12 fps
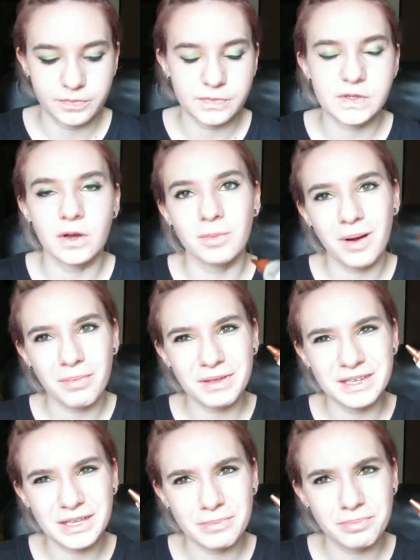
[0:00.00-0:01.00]
So I'll
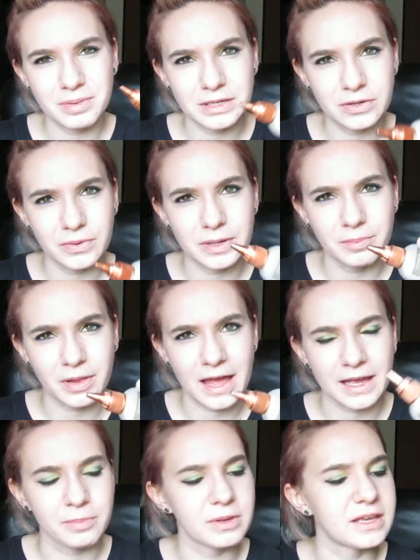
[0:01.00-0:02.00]
probably be doing
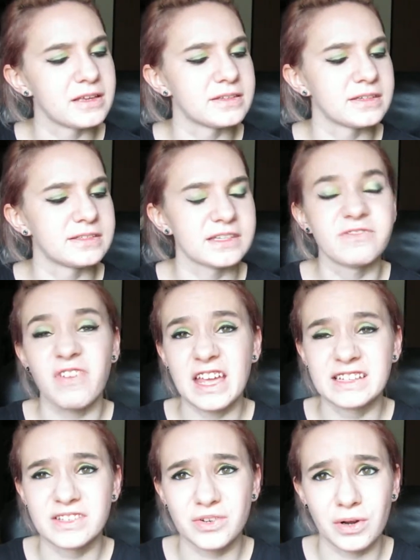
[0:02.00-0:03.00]
black because it's
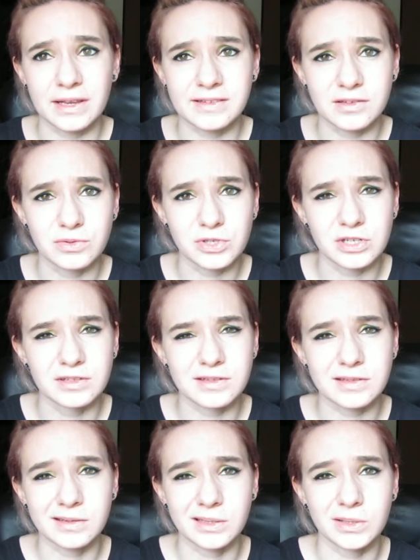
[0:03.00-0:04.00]
advanced gray solution,
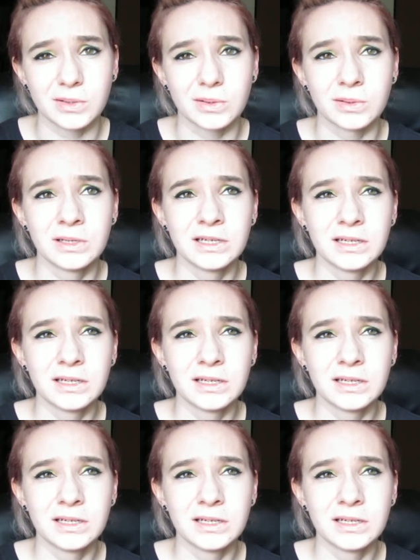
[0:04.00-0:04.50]
so